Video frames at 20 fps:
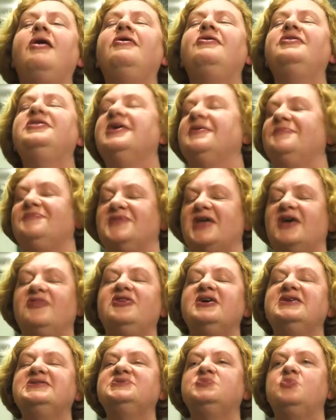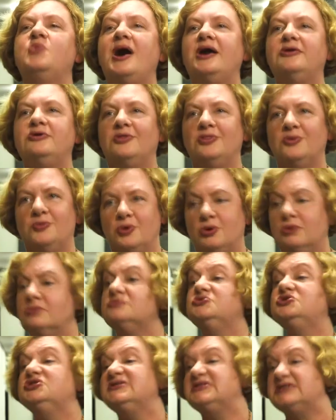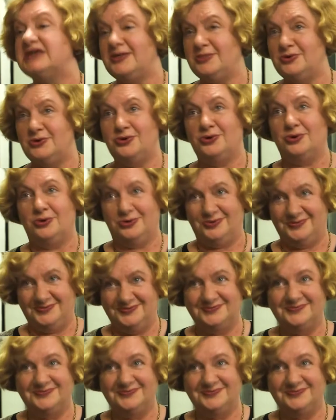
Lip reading: Oh, yeah. There's one on the wall, just down the hall.